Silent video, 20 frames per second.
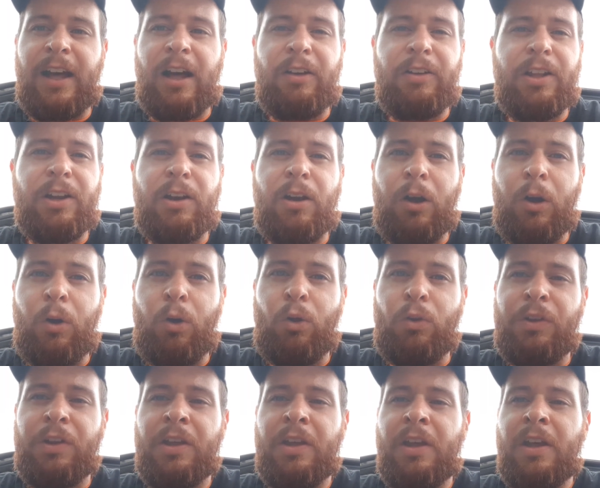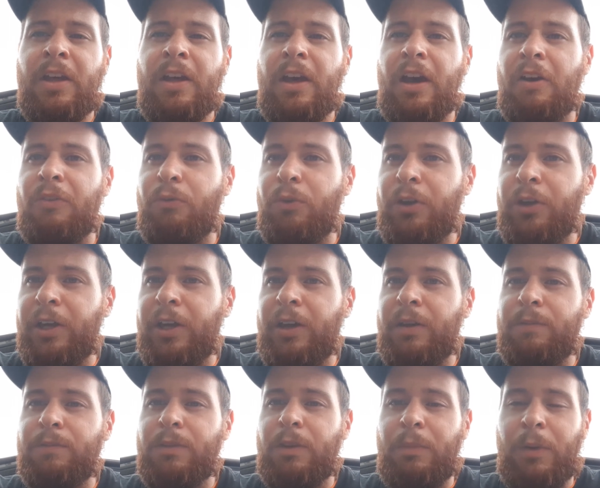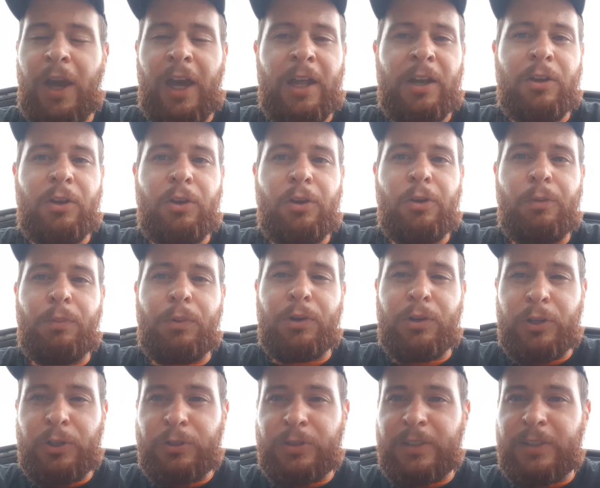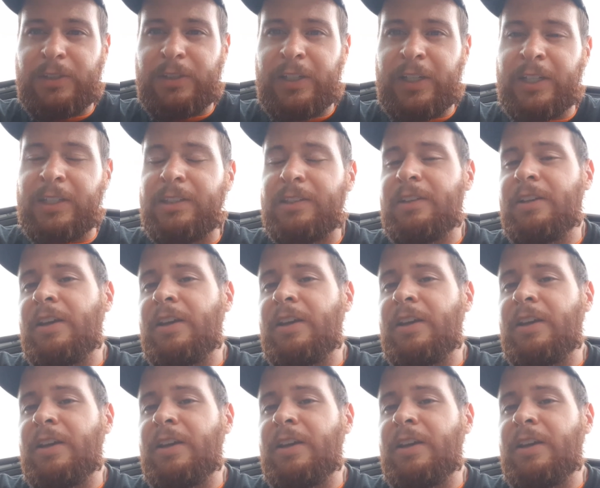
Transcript: I'll get a hold of William, the man who produces it.